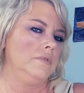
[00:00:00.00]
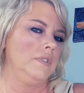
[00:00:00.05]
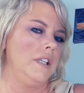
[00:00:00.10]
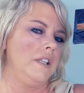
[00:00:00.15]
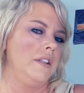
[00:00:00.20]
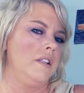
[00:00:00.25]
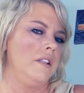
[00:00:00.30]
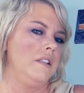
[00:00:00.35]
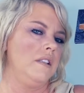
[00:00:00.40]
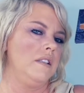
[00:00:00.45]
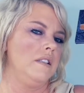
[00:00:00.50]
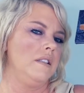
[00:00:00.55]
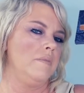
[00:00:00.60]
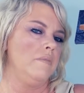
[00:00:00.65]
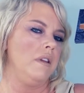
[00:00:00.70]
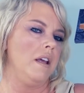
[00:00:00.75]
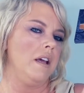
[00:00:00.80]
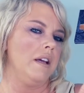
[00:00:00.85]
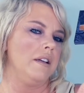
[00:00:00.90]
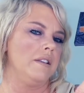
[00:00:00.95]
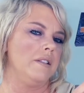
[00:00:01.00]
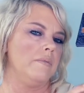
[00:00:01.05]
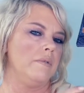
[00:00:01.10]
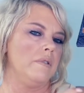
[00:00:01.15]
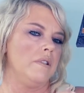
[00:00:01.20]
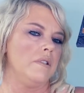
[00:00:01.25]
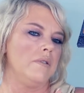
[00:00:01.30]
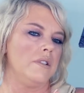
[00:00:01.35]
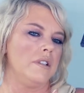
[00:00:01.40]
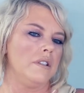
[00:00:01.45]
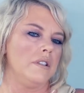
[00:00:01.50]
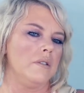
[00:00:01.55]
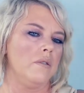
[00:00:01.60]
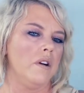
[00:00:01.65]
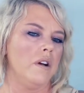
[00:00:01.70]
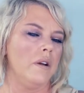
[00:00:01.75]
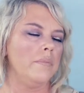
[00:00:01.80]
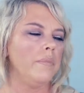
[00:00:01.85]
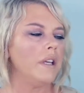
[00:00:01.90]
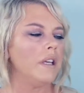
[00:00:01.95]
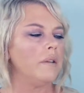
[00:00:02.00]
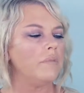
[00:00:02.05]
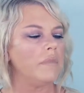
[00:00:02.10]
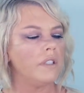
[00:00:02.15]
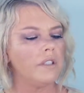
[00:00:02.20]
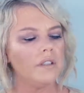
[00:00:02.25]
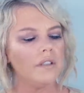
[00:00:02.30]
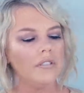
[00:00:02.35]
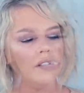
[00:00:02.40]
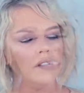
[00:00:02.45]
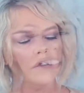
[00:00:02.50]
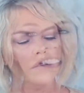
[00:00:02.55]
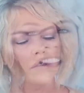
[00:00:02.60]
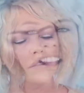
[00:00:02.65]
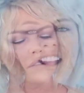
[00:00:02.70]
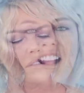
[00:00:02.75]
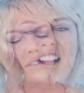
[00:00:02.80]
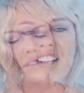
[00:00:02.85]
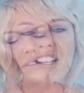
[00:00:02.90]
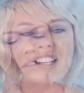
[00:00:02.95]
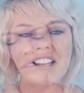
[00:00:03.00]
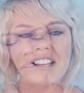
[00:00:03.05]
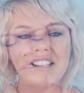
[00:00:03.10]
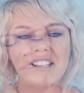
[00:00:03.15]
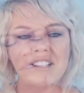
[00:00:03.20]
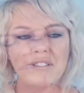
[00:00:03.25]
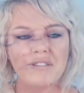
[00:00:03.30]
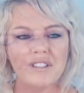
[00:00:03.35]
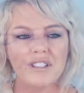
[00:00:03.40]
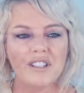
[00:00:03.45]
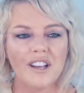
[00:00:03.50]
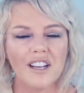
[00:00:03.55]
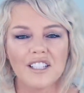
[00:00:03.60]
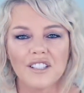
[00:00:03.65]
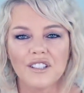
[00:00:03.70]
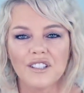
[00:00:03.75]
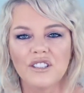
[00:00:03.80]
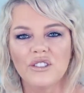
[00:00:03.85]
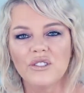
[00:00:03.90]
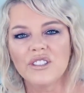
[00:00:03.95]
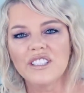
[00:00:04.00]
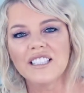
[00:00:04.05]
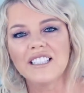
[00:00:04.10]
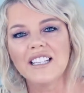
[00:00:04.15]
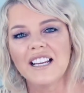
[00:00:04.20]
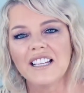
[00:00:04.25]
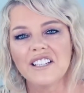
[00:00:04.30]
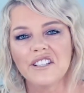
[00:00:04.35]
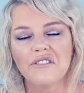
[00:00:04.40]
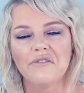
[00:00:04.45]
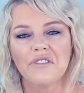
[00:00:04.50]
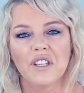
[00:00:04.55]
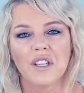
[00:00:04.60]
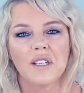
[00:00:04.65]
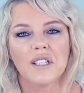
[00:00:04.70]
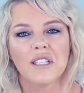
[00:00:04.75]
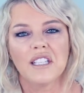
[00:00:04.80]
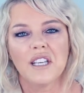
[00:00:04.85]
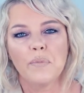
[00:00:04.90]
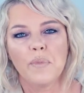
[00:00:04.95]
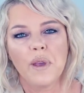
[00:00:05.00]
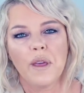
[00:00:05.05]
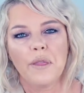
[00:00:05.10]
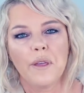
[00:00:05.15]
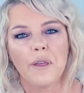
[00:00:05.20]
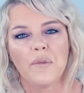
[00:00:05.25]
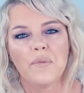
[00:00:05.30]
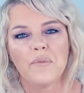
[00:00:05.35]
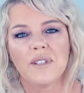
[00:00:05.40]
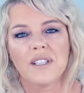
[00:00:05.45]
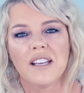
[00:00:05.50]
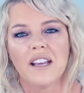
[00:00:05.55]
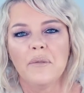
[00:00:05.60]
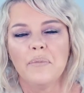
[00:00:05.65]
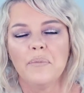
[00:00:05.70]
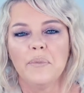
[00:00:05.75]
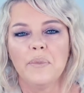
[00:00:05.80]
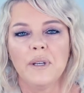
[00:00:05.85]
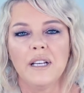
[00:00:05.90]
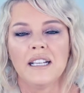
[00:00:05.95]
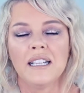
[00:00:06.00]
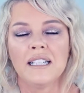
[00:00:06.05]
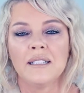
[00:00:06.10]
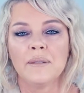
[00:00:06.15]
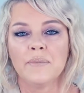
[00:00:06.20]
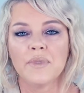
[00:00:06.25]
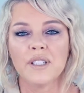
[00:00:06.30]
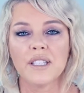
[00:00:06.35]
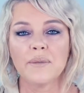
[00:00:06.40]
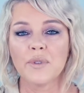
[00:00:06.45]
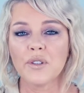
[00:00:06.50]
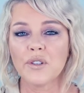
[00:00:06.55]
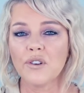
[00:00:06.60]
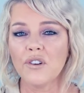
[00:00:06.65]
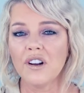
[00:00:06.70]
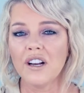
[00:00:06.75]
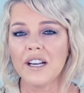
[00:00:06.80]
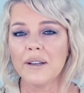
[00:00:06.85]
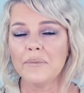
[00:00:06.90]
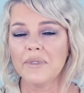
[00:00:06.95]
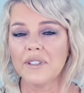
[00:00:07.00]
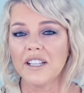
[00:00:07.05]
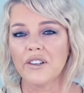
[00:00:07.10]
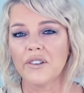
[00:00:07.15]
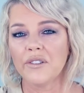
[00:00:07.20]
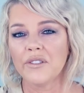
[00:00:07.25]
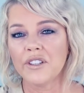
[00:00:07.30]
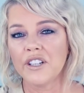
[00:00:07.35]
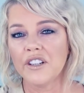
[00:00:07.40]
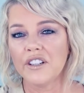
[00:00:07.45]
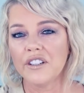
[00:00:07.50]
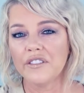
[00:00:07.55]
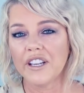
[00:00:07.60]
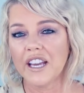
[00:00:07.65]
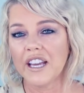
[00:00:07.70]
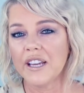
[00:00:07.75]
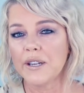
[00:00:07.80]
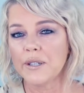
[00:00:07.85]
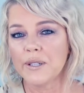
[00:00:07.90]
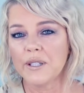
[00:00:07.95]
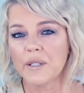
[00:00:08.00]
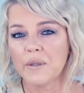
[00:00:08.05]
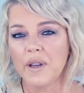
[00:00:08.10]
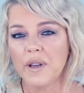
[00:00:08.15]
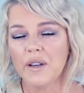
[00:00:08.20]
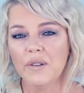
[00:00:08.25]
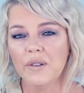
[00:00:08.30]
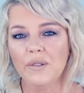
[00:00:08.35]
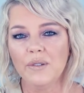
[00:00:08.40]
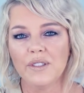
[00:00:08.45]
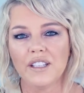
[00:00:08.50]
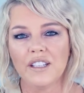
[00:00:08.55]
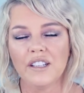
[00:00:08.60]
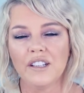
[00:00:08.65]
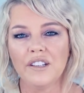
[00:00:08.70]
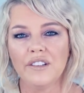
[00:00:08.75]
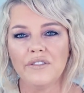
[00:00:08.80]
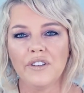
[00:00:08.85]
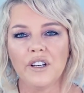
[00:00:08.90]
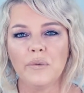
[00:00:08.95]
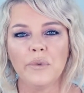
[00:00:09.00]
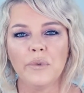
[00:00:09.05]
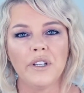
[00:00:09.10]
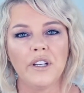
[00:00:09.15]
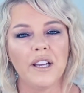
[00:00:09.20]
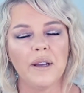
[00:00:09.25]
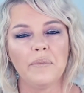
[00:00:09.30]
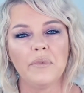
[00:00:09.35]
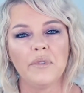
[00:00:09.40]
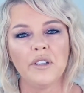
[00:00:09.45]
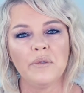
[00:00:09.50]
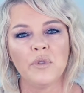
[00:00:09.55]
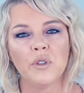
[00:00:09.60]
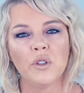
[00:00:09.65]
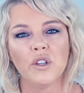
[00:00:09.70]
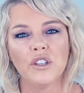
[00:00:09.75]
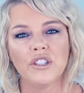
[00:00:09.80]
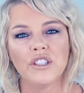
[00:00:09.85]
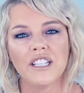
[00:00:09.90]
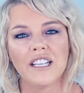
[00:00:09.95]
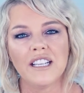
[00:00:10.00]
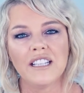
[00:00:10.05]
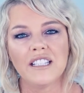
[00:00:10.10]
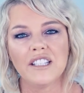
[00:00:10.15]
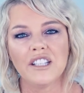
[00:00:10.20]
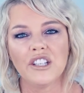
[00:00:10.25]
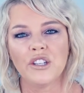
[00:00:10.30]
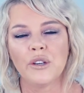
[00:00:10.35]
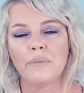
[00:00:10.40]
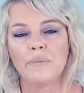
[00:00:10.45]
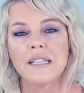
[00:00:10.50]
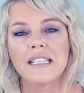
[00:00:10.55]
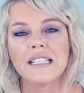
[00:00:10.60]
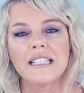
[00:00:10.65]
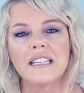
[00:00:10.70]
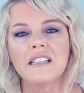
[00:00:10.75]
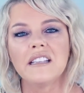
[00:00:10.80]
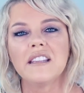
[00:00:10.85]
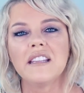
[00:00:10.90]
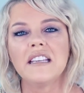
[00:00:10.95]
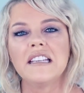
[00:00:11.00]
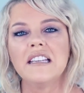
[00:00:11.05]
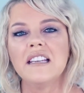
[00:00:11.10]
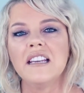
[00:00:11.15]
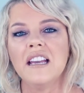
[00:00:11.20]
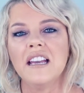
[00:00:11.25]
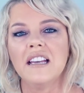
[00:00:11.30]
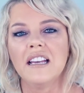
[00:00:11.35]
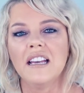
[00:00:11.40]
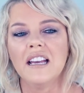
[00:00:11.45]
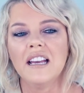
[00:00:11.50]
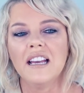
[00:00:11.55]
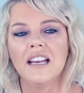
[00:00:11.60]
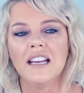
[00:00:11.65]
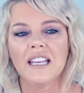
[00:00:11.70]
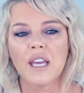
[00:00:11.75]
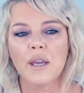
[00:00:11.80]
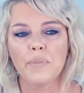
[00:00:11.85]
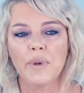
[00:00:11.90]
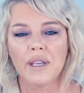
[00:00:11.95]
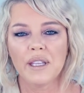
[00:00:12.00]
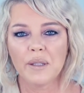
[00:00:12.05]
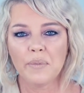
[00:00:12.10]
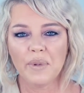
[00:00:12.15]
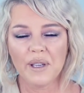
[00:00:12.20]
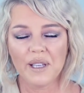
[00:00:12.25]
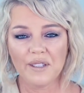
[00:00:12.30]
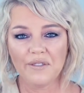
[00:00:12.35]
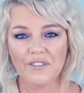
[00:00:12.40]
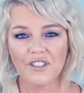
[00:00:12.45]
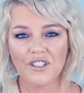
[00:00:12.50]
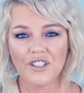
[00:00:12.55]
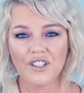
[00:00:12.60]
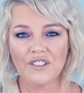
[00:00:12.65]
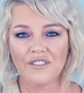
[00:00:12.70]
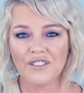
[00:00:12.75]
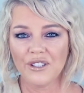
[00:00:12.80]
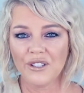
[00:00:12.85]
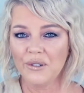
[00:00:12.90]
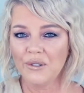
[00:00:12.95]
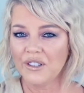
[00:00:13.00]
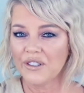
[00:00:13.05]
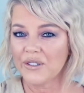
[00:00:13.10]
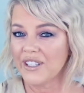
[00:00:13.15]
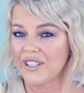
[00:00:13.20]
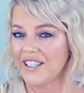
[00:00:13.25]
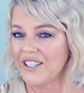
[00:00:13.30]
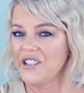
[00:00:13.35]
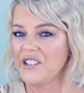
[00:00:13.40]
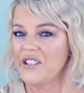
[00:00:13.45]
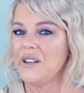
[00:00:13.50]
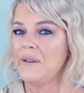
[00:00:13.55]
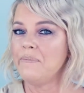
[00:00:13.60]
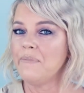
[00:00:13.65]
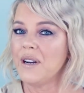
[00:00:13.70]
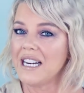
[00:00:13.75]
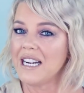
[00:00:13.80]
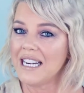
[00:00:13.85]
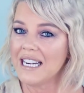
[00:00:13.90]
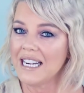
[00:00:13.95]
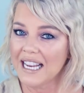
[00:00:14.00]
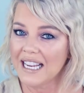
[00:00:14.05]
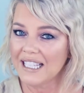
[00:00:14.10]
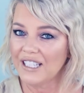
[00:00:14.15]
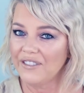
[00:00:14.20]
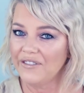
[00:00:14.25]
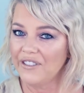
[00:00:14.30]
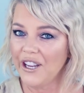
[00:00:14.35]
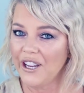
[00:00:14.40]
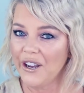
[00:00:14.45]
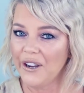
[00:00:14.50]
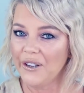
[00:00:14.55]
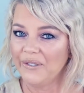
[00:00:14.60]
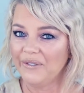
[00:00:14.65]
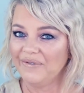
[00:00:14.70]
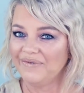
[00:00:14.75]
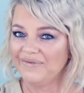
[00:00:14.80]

And then there's a black as well, which is quite pigmented. Okay, so if you liked the look today, don't forget to give me a thumbs up, subscribe, click on the notifications bell so you're notified when I upload more content so you don't miss anything. Keep being the best version of you, and I'll see you in my next video.